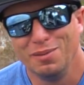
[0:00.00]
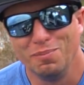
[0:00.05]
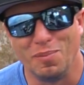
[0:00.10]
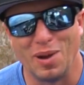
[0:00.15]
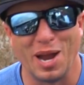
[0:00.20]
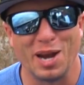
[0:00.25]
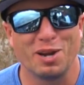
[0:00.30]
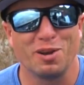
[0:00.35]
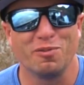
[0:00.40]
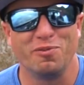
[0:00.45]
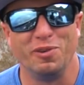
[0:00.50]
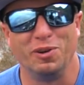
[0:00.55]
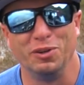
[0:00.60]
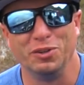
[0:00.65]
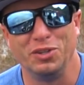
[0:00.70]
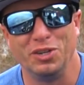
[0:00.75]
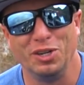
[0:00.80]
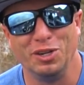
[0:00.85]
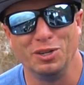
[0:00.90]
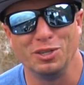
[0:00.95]

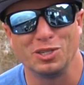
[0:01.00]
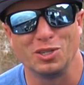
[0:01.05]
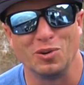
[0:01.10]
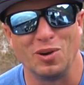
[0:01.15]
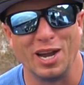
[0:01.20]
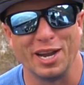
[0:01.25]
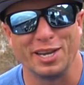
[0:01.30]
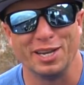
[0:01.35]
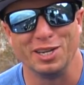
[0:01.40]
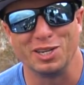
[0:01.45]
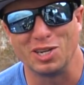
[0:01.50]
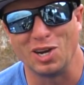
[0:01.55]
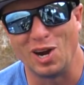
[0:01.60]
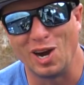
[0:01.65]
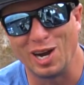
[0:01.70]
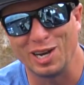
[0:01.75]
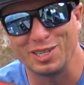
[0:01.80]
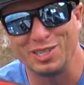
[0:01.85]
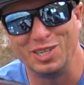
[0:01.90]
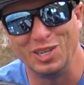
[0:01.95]
microphone too, so I can
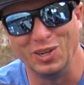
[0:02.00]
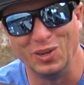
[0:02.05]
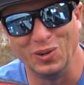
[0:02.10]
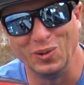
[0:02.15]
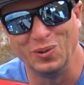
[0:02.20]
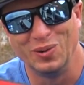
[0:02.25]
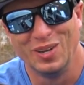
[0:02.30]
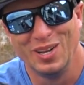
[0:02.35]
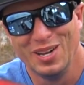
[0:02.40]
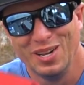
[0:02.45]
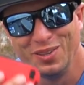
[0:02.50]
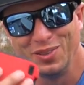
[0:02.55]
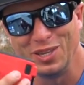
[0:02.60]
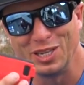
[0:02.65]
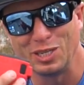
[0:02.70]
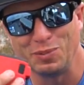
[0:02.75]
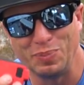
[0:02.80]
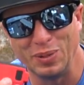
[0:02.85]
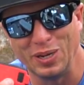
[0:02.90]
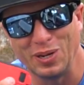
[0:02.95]
talk to
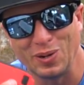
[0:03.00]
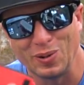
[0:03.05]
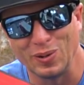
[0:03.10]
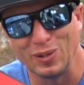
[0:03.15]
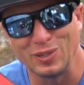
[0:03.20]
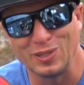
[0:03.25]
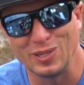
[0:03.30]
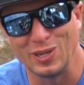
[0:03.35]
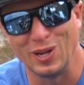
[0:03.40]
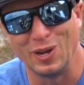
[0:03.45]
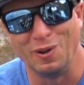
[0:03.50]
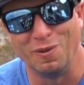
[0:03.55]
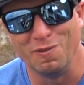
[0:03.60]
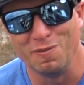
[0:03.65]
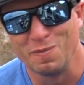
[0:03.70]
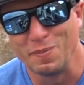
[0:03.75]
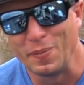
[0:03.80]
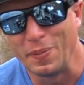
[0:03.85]
the speaker itself.